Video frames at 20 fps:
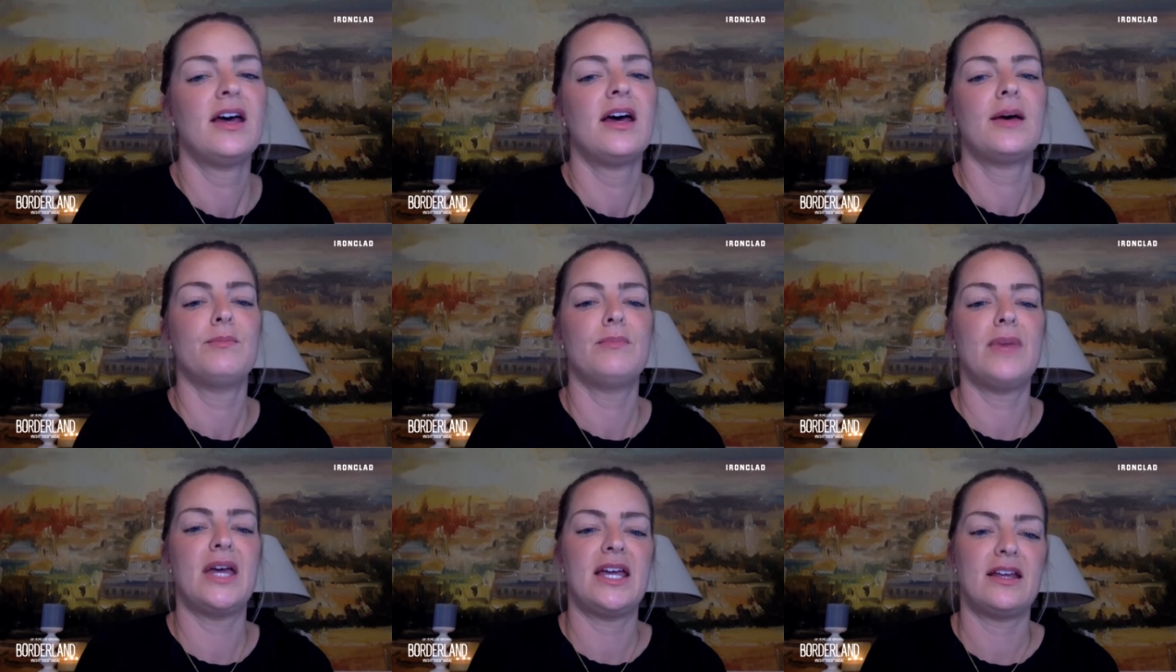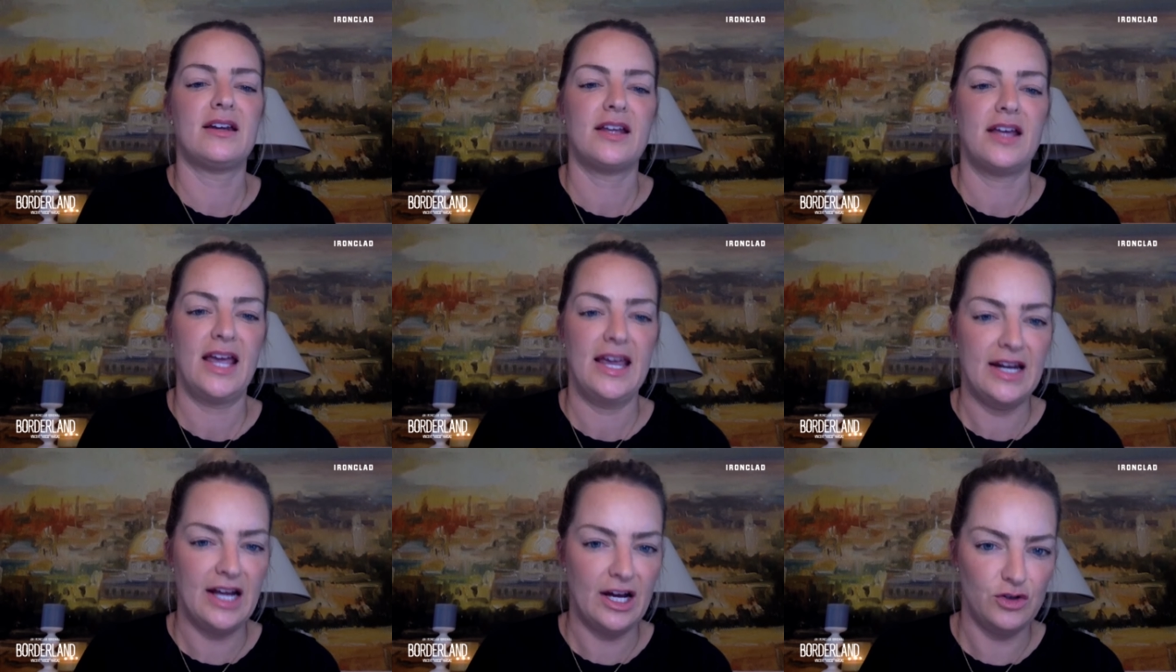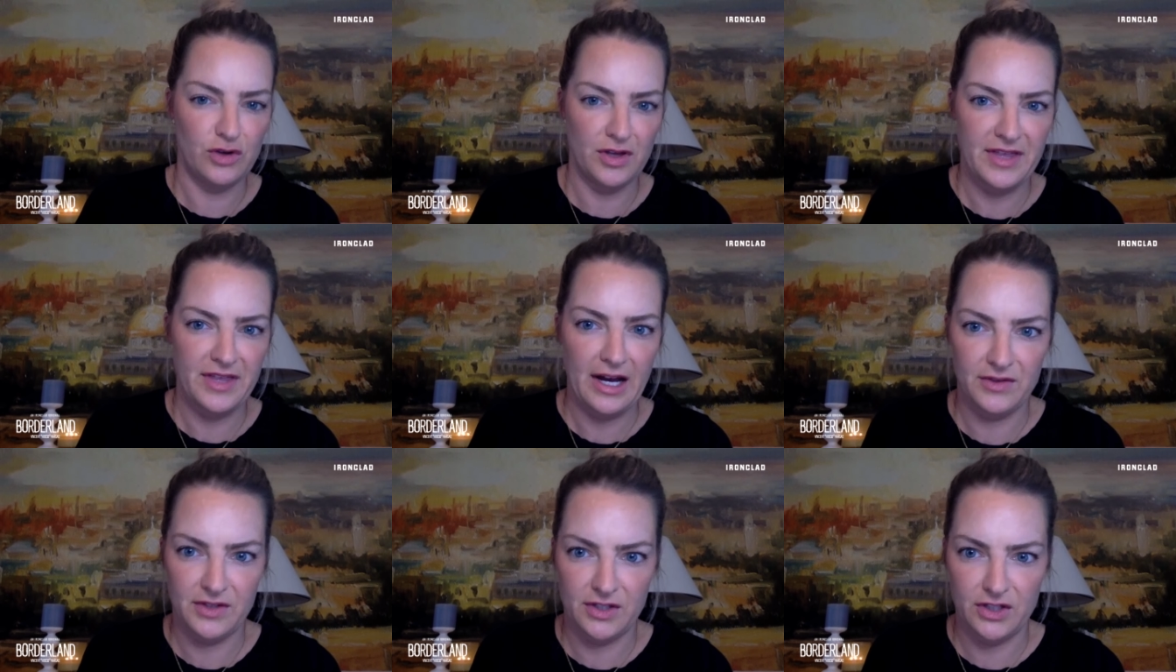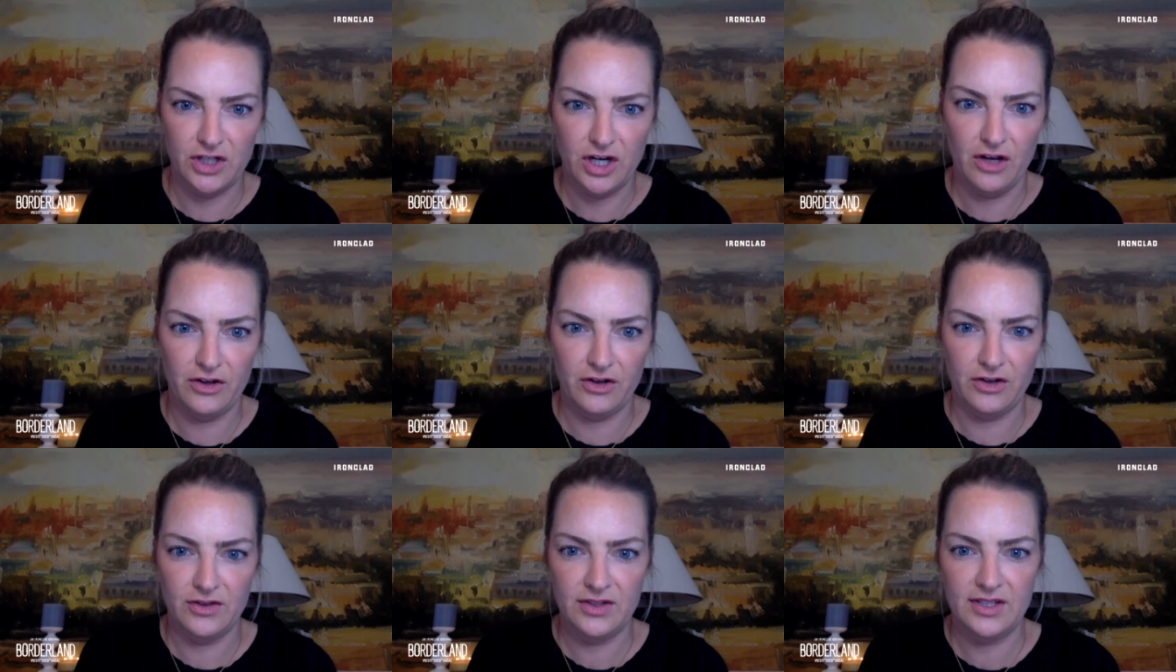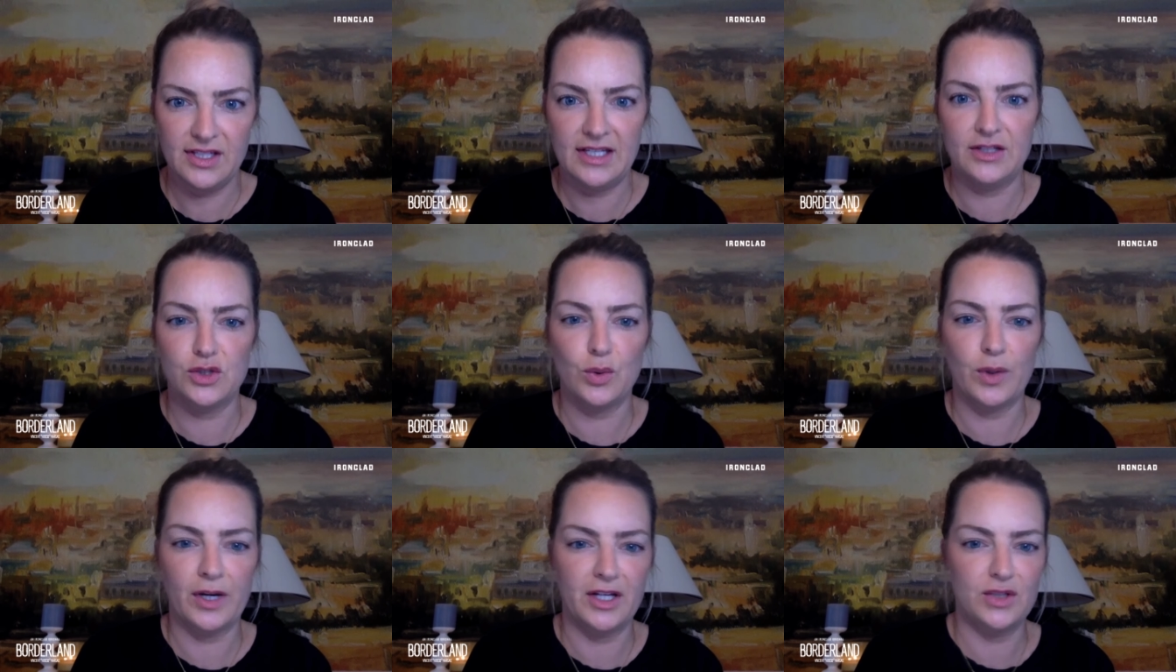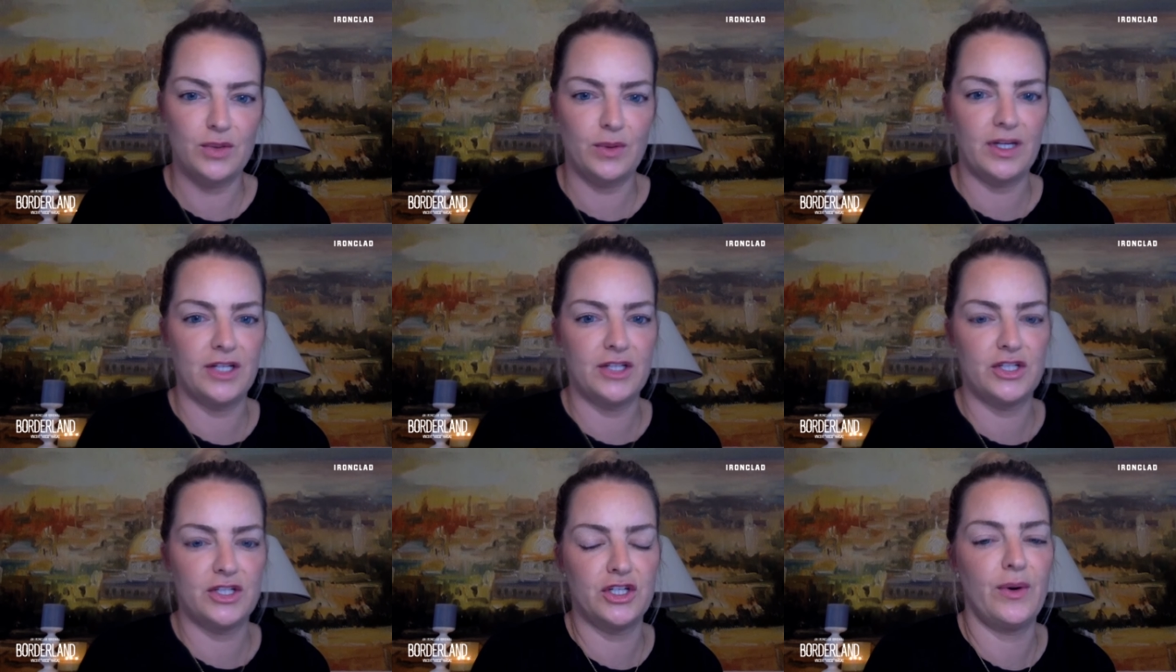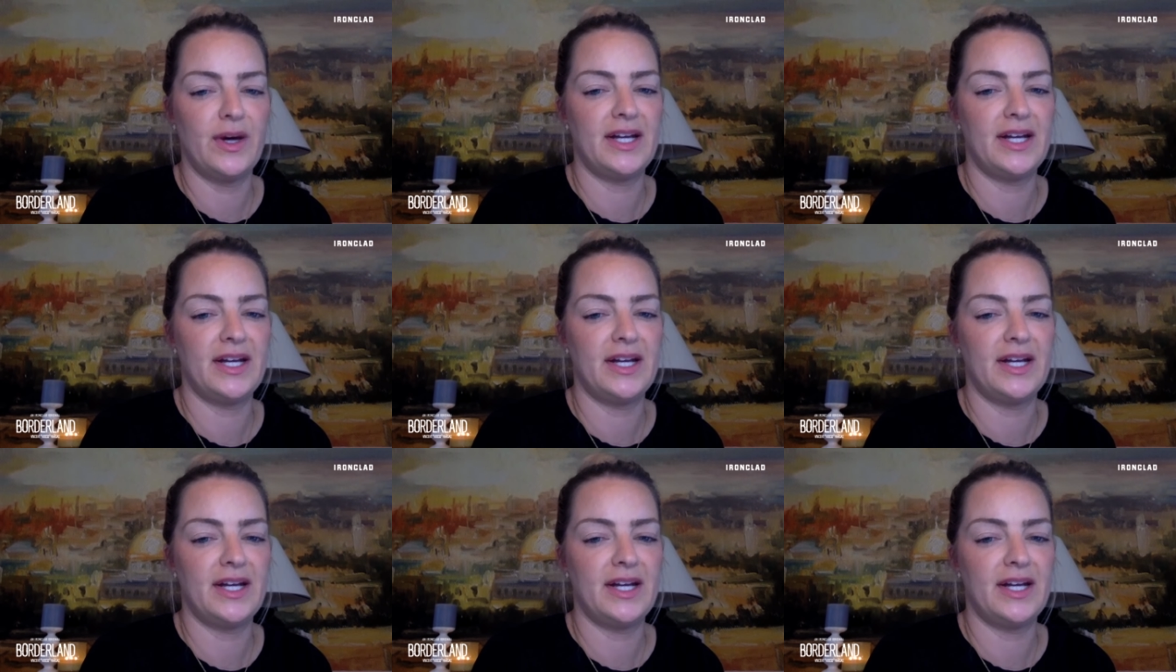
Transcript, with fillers: made eight hundred thousand dollars in twenty twenty-two,